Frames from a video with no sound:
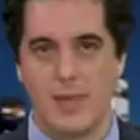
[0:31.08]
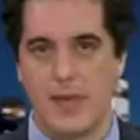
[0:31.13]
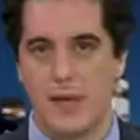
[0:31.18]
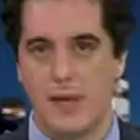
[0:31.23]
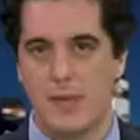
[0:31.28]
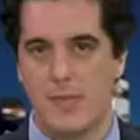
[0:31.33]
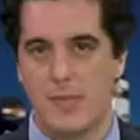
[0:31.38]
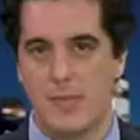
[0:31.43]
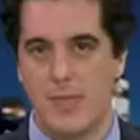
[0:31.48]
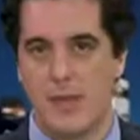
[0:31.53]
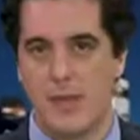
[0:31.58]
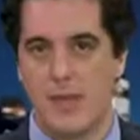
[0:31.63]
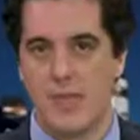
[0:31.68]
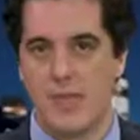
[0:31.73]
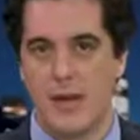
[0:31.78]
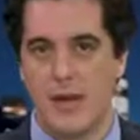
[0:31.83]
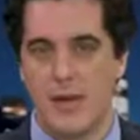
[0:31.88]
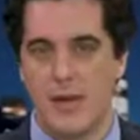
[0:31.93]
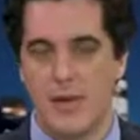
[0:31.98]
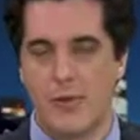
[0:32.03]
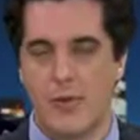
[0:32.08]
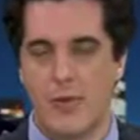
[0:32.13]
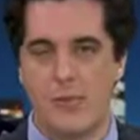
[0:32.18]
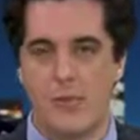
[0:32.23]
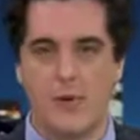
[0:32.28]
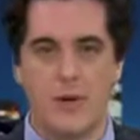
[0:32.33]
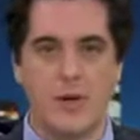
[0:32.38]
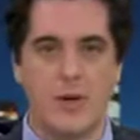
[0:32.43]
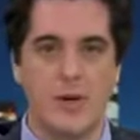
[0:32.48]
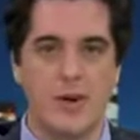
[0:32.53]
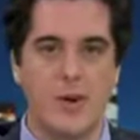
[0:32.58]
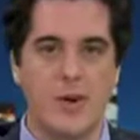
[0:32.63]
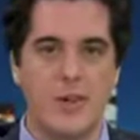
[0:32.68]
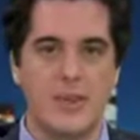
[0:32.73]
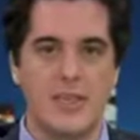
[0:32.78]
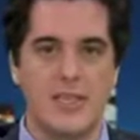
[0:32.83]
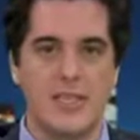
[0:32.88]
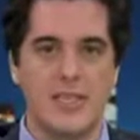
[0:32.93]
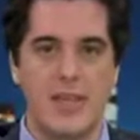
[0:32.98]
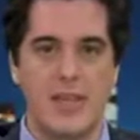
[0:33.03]
Now, as opposed to other
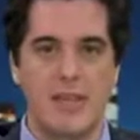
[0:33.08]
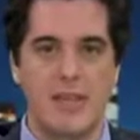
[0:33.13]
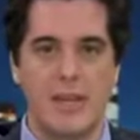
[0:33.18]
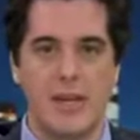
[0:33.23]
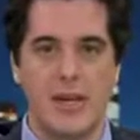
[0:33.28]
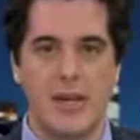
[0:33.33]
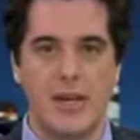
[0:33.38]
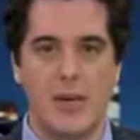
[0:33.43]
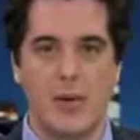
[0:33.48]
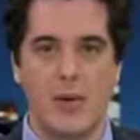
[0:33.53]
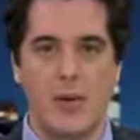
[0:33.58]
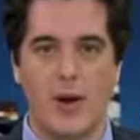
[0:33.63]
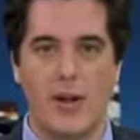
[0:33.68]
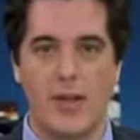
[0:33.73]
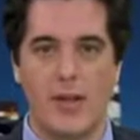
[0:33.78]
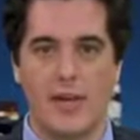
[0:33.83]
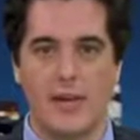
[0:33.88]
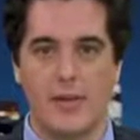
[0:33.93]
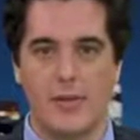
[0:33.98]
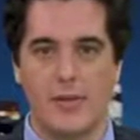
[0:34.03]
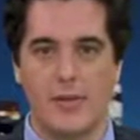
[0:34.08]
cryptocurrencies like Bitcoin and